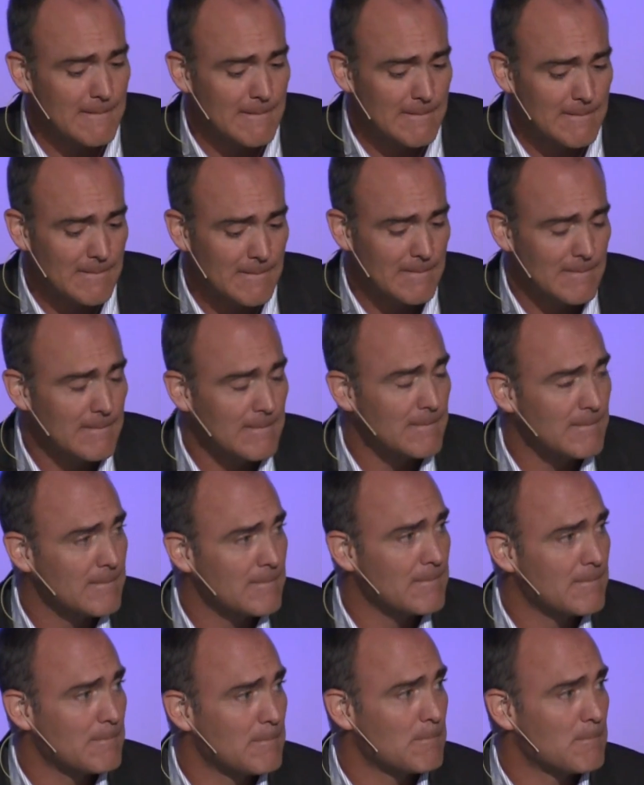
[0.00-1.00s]

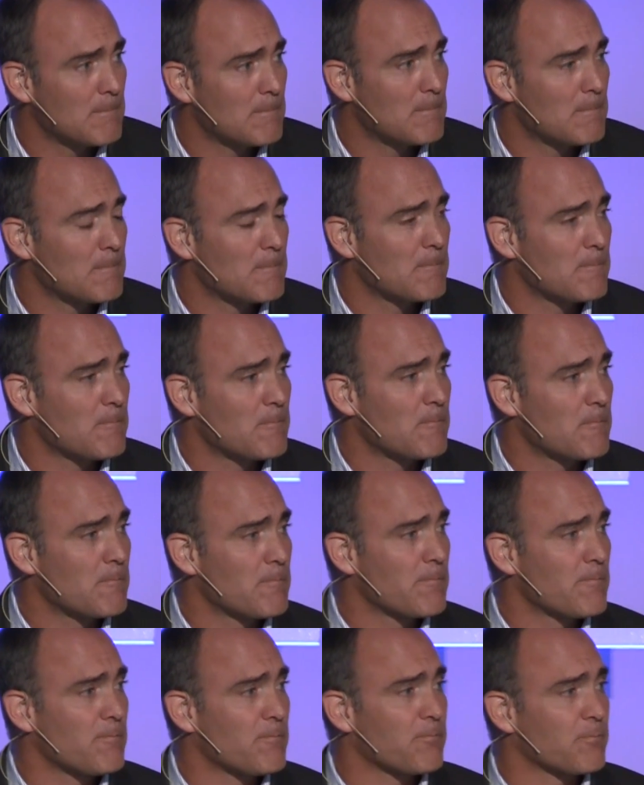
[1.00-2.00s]

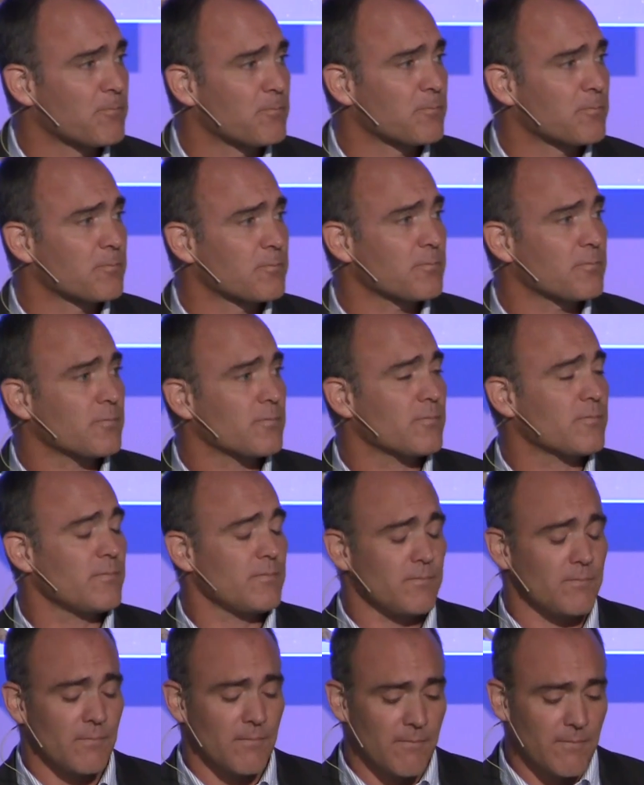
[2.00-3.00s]

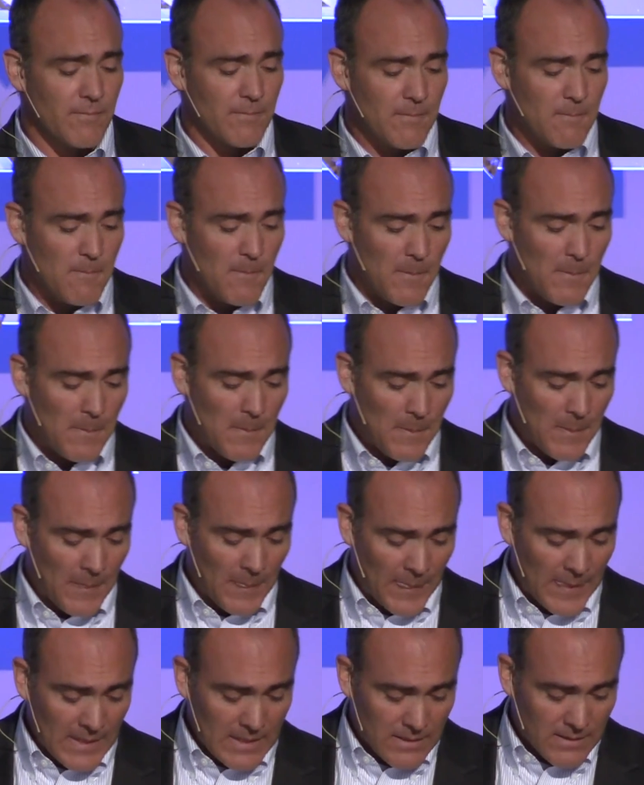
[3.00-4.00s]

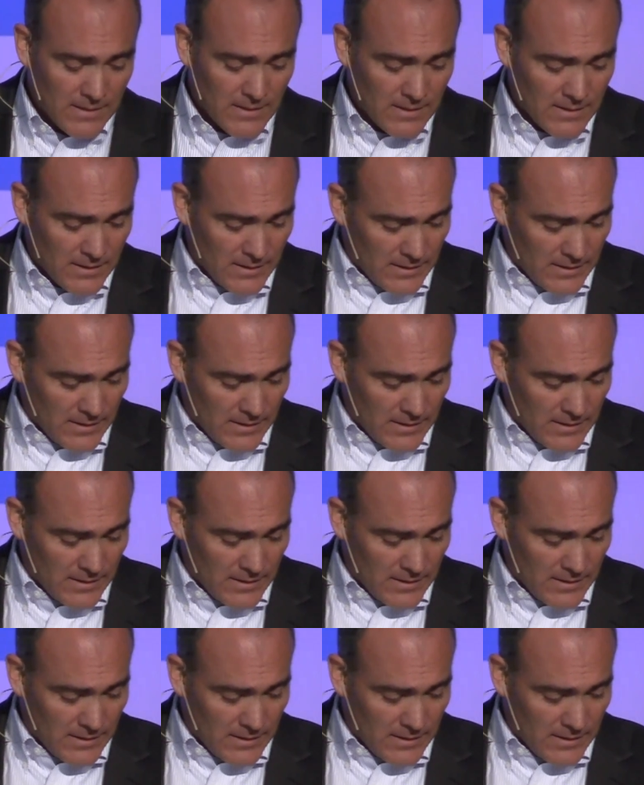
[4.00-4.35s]
No one is speaking in this clip.